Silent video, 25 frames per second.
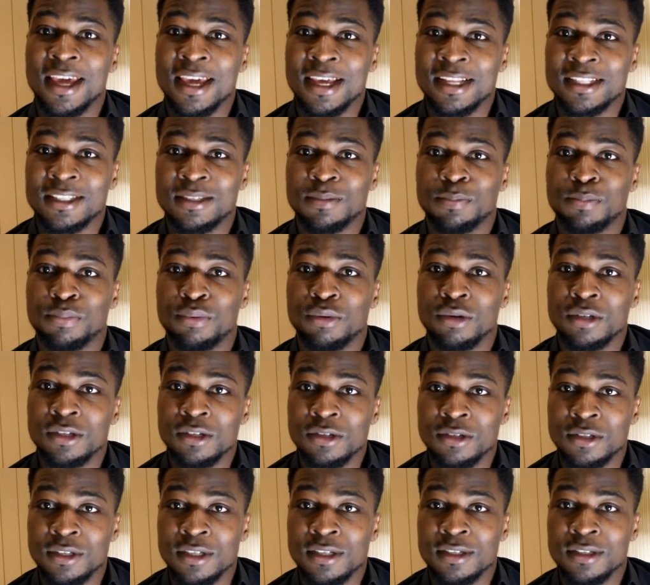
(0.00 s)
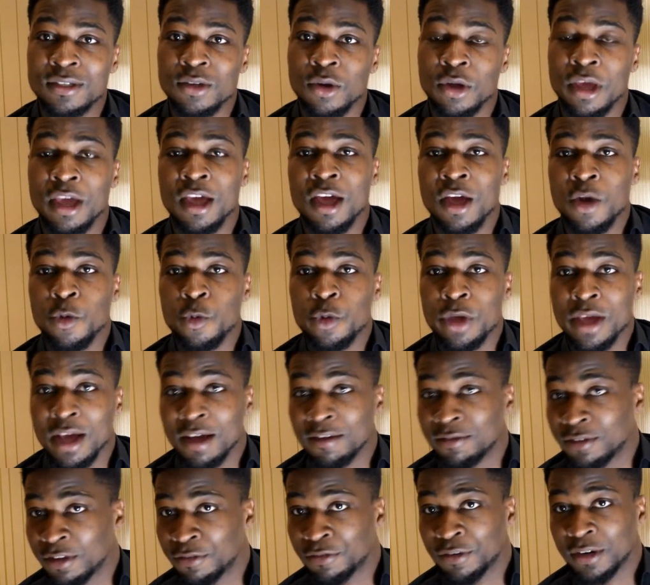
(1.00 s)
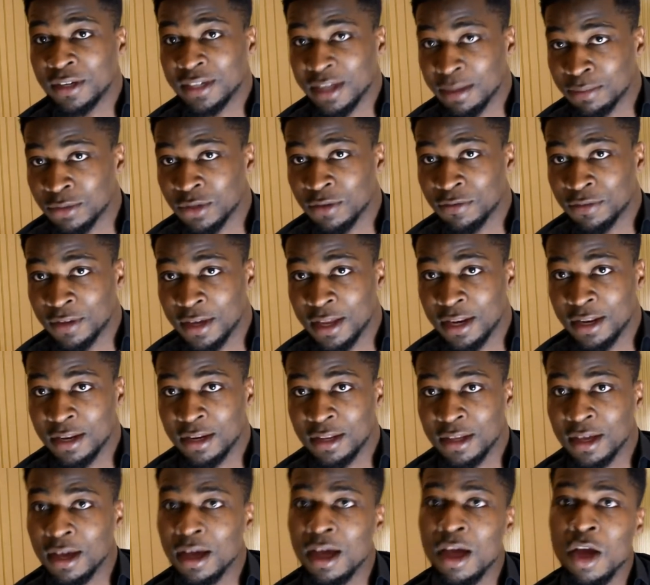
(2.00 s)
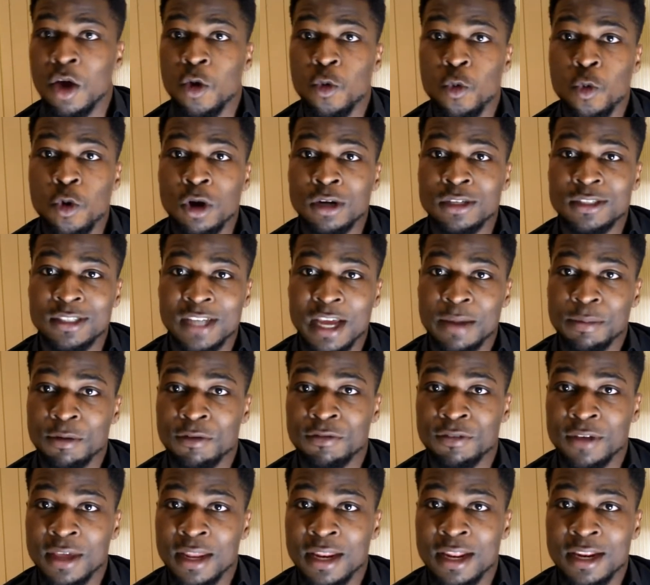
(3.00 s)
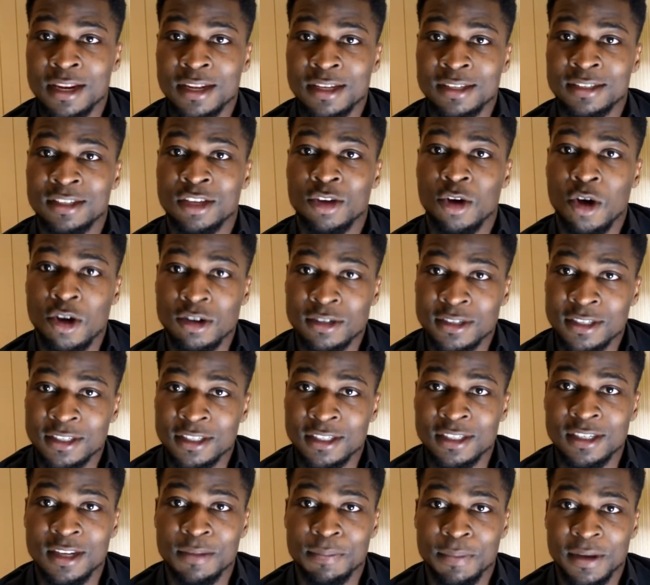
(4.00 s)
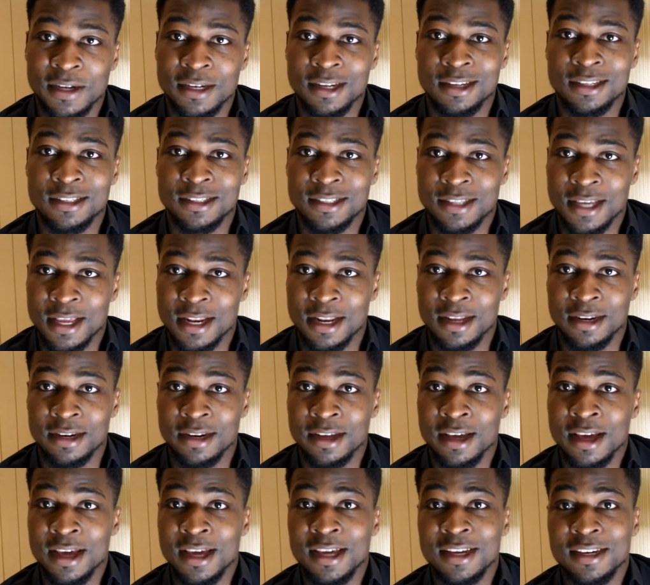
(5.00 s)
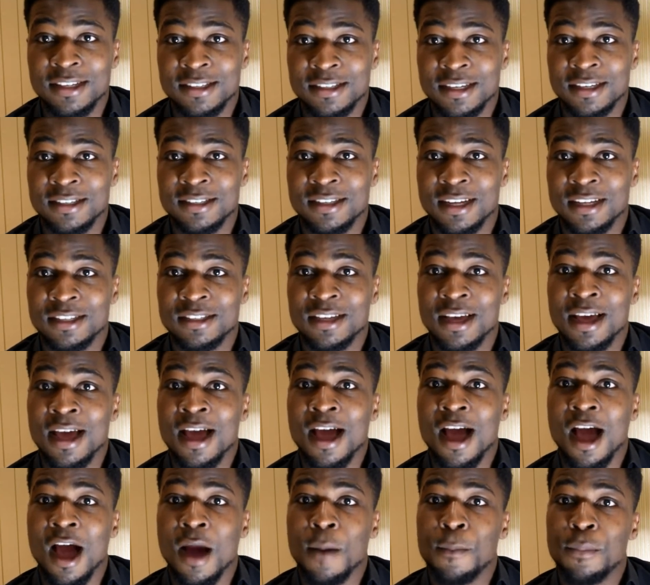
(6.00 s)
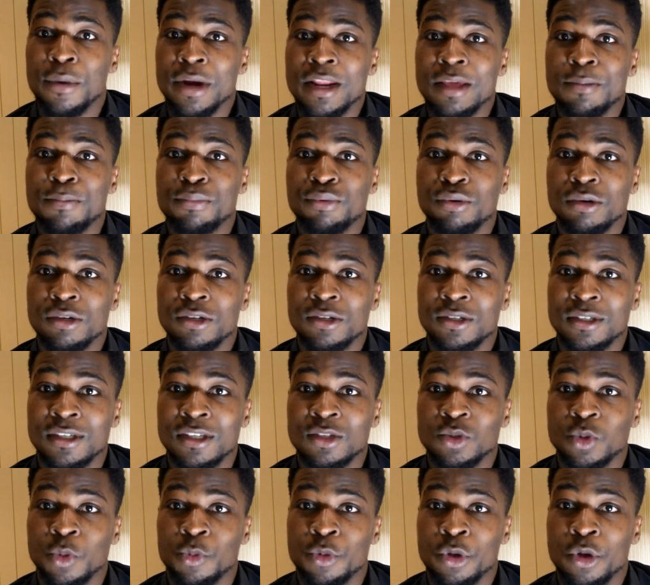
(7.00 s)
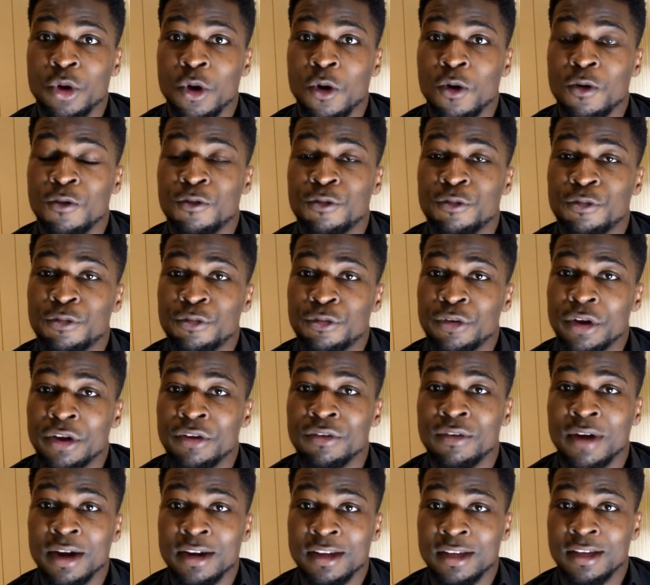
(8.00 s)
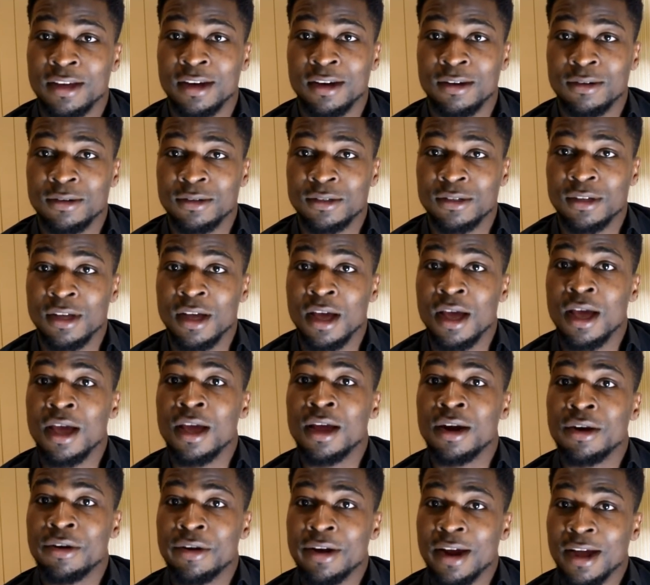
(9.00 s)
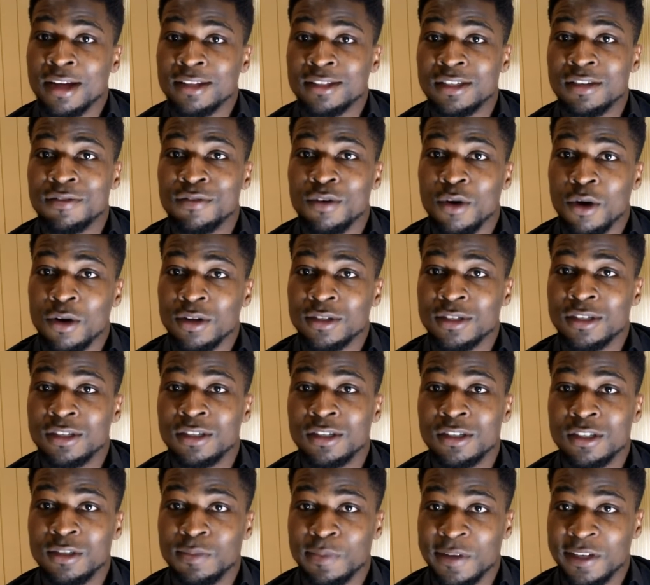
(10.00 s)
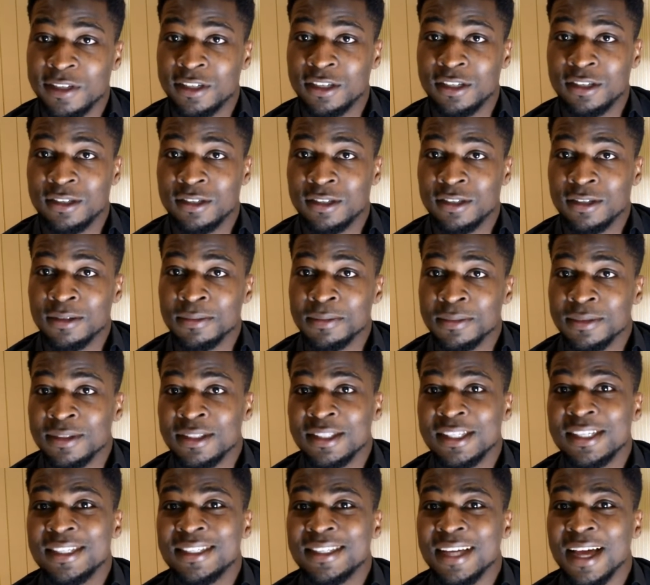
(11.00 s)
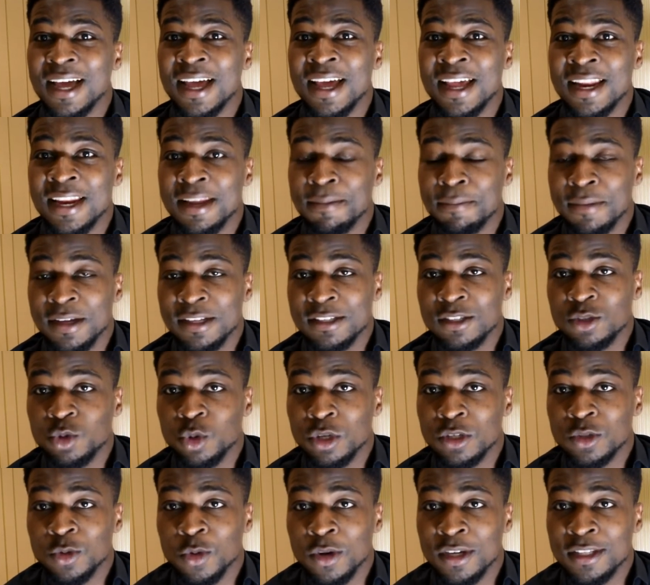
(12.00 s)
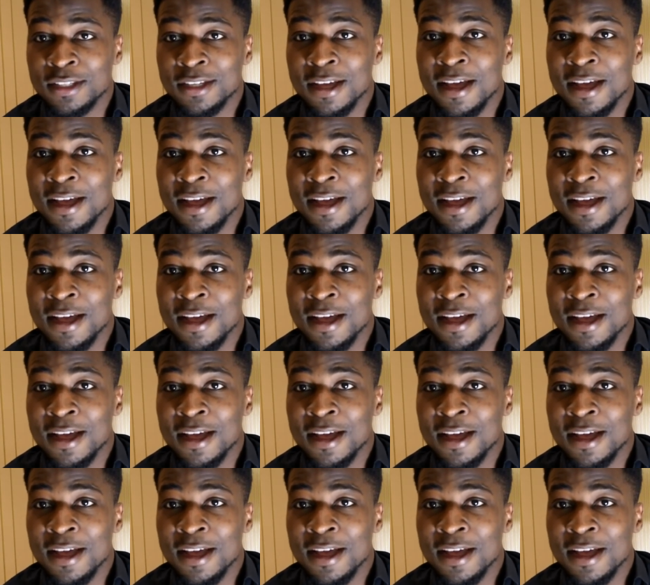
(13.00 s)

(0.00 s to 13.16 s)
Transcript: it produces, we have different types of killing, One type of killing is the oxygen dependent killing, in the sense that our body produces what we call free radicals, reactive oxygen species. These are elements with